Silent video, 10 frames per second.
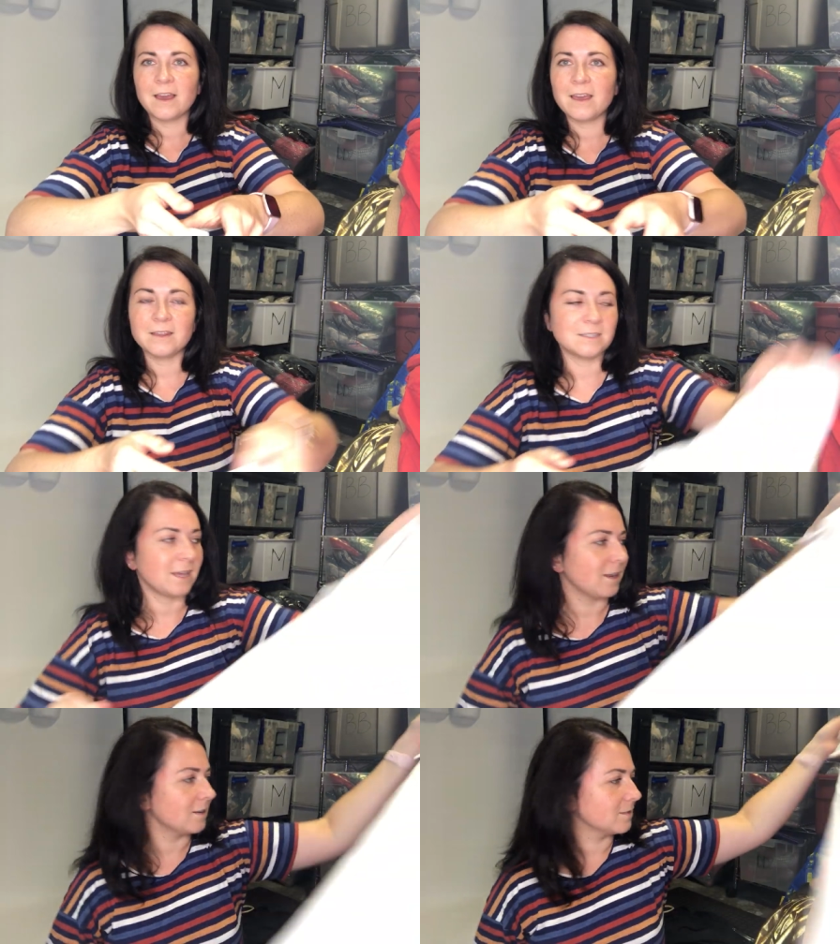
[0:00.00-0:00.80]
I had to
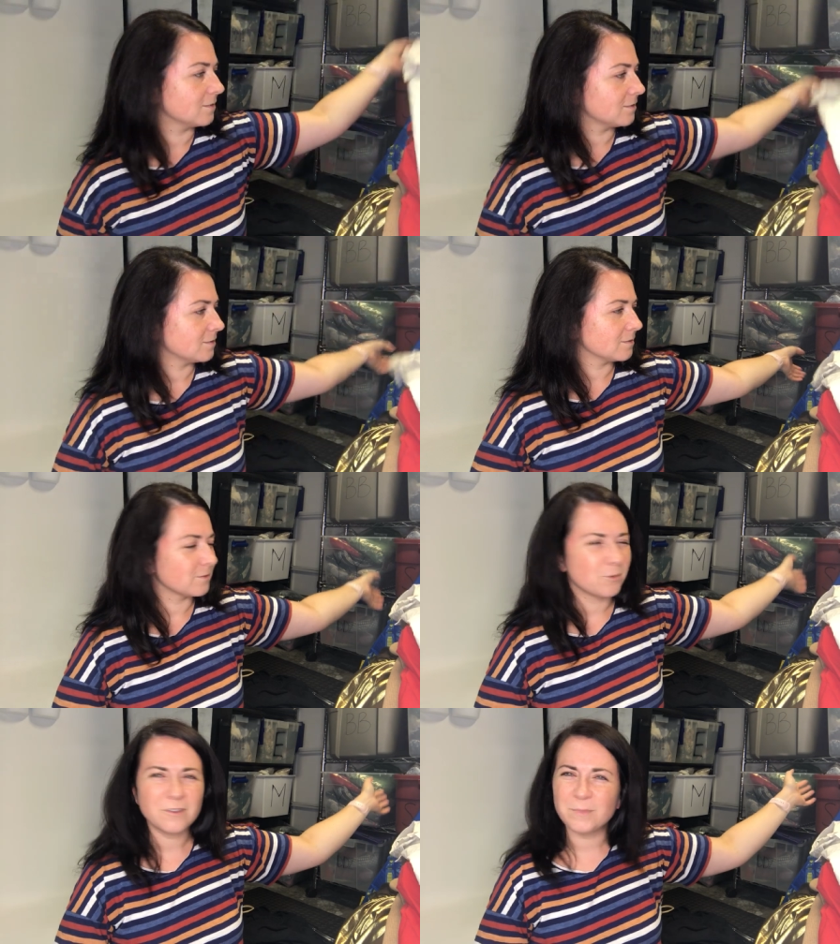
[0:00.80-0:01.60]
get it.
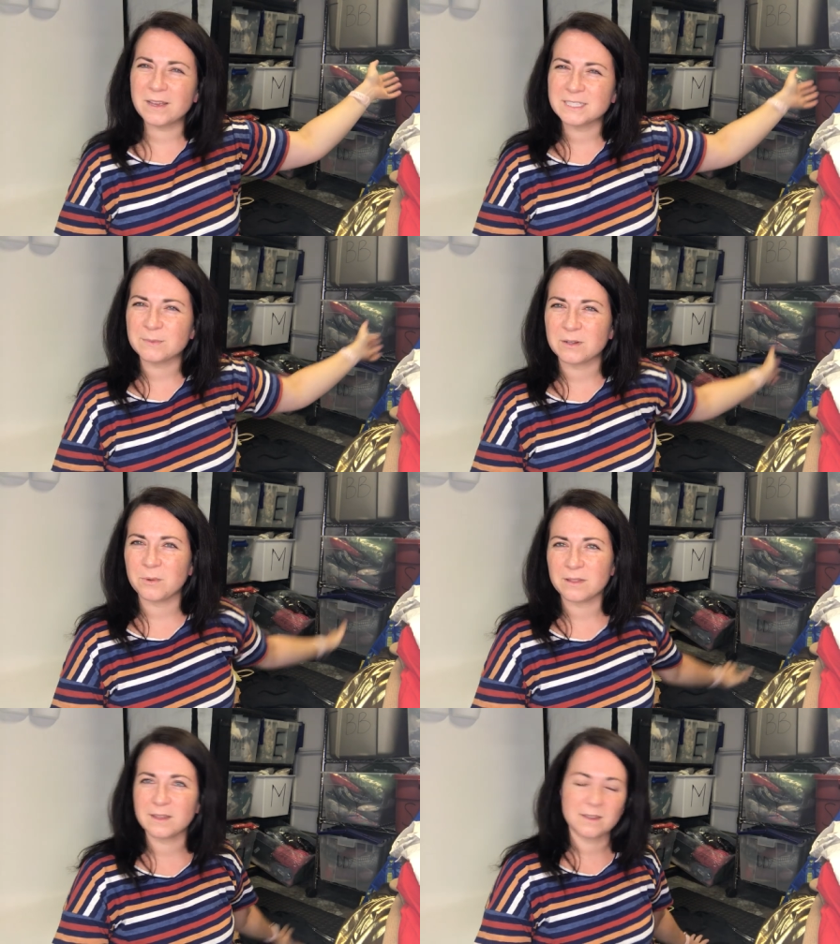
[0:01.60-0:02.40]
I wonder if my husband will
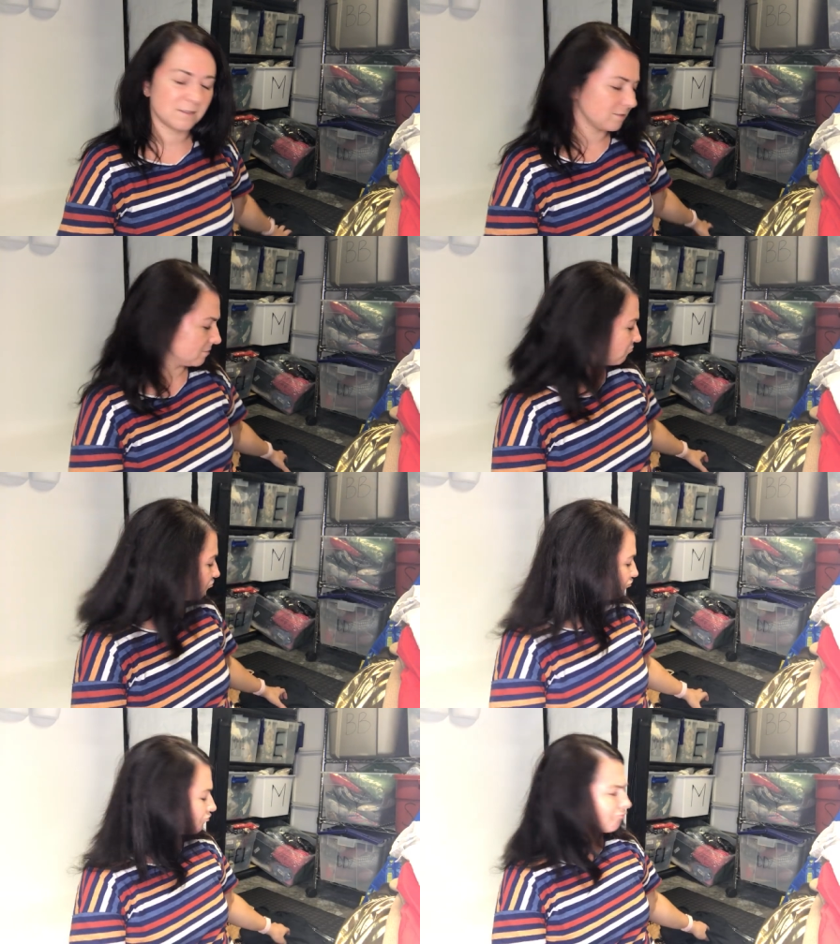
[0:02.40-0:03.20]
want that.
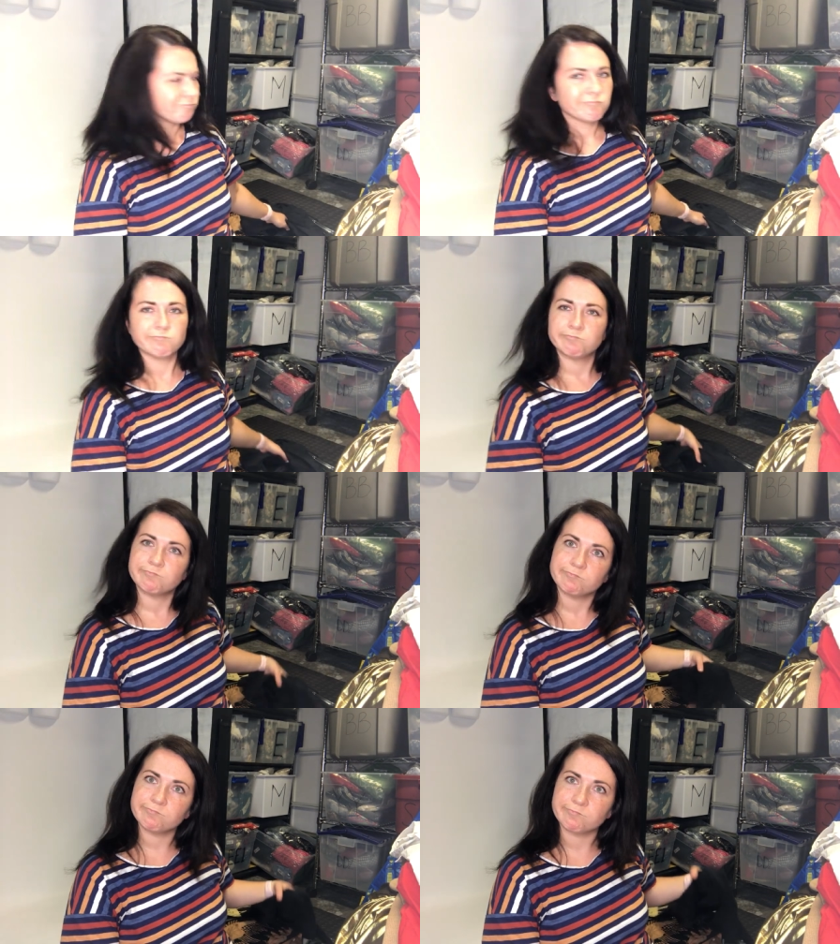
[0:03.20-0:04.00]

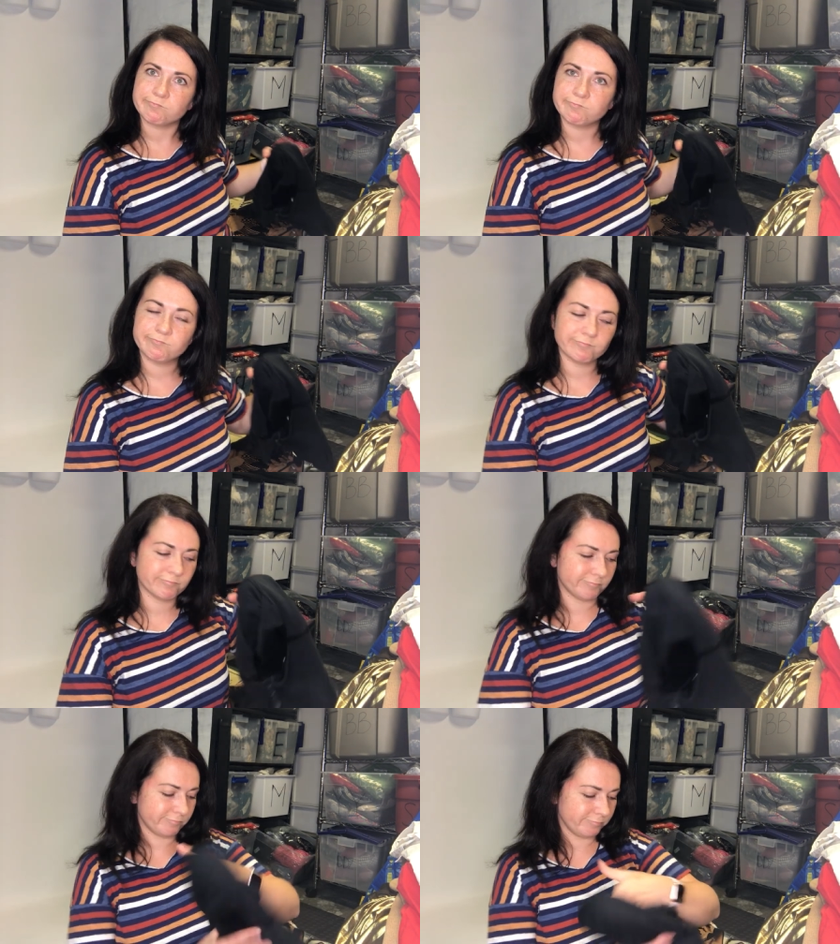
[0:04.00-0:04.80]
Hmm.
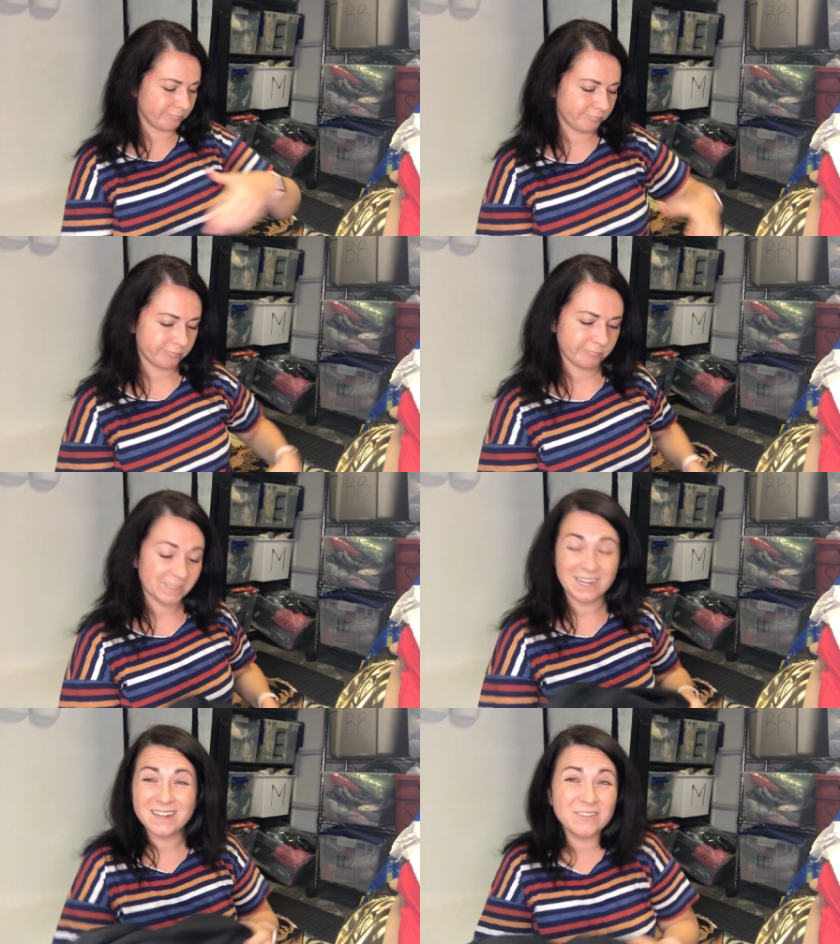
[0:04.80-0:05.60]

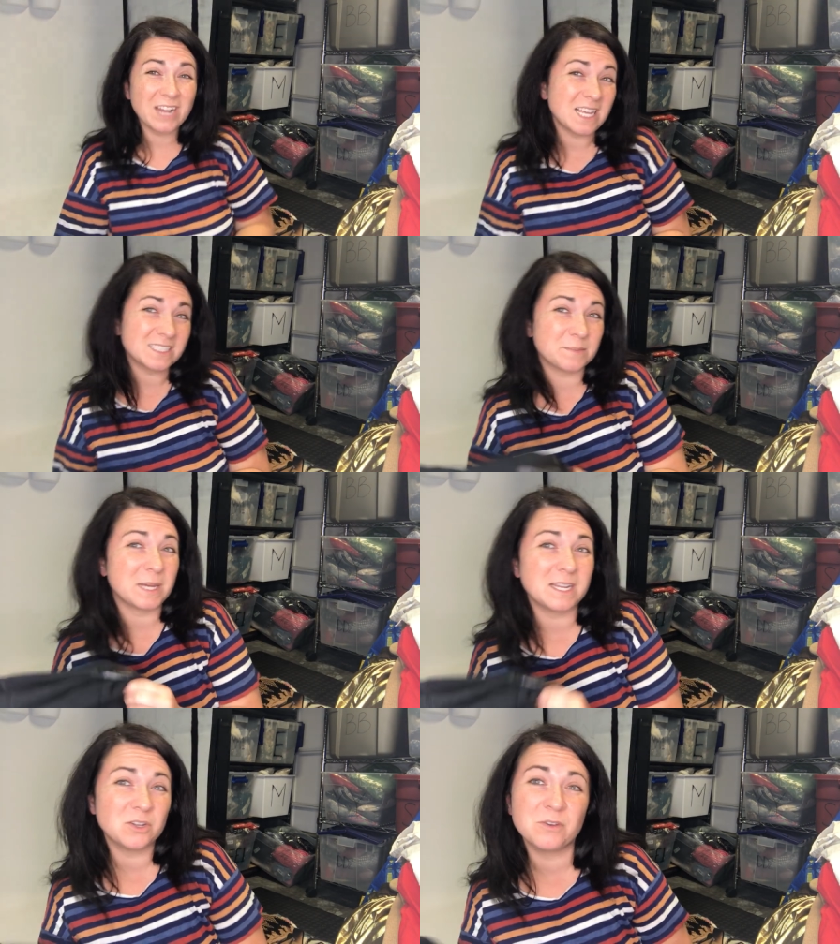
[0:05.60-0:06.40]
I didn't even ask him.
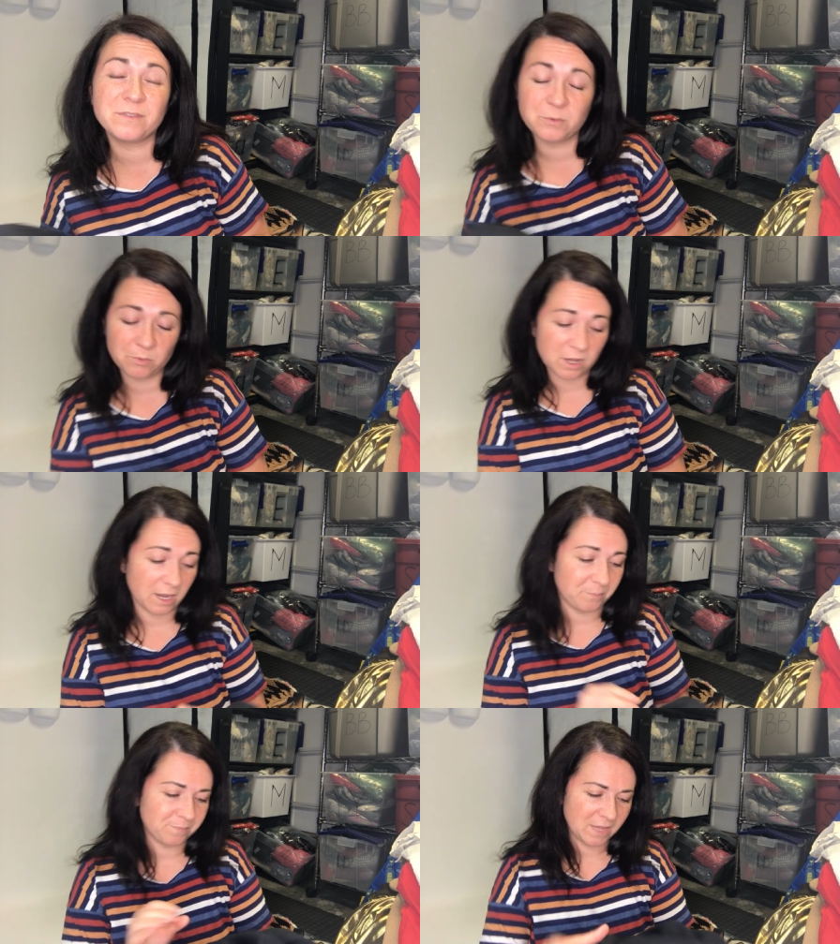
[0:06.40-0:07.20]
I didn't know if he would
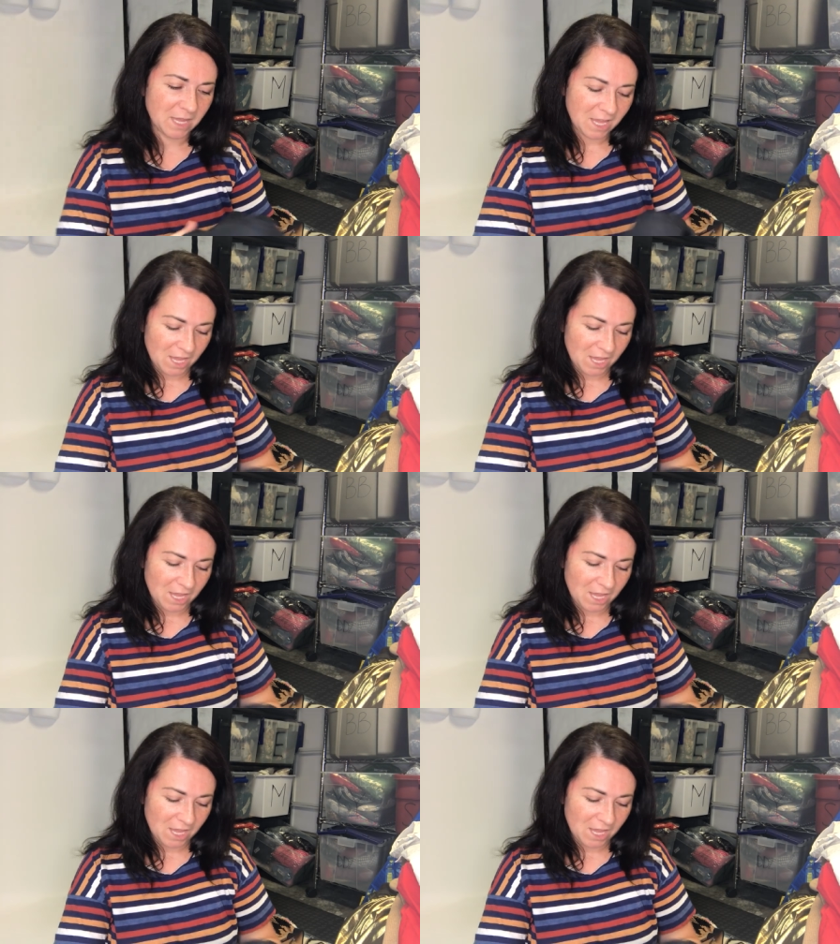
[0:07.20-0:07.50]
want it.